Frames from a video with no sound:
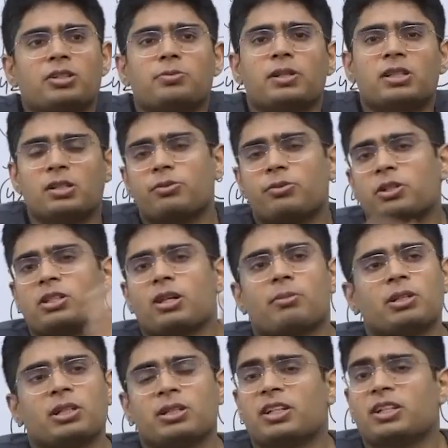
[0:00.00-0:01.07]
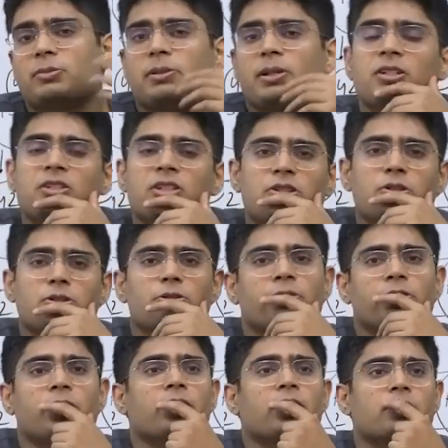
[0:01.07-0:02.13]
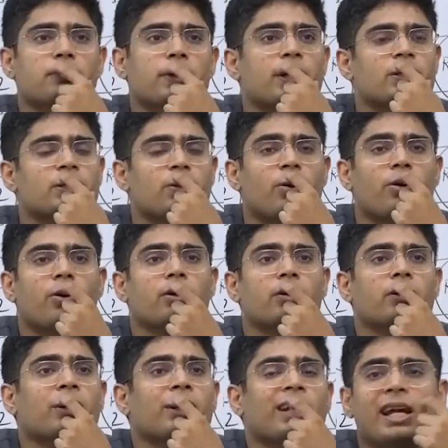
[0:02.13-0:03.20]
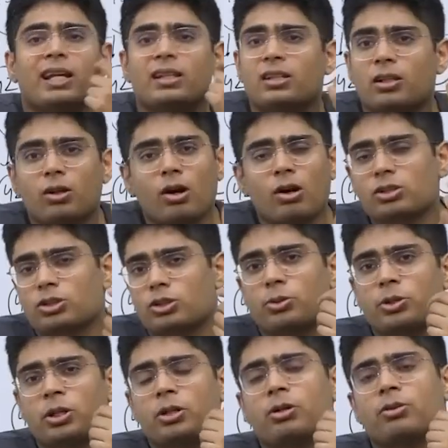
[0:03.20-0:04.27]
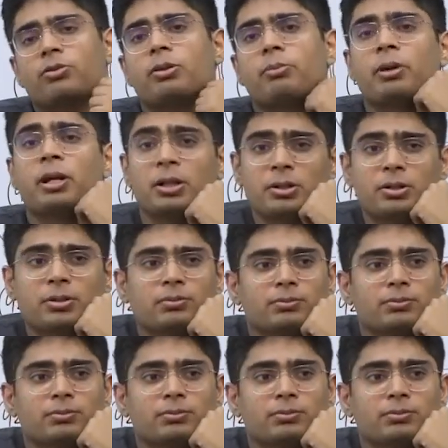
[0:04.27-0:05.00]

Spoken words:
especially for example in the explained section of Indian Express or in the long story of the Mint,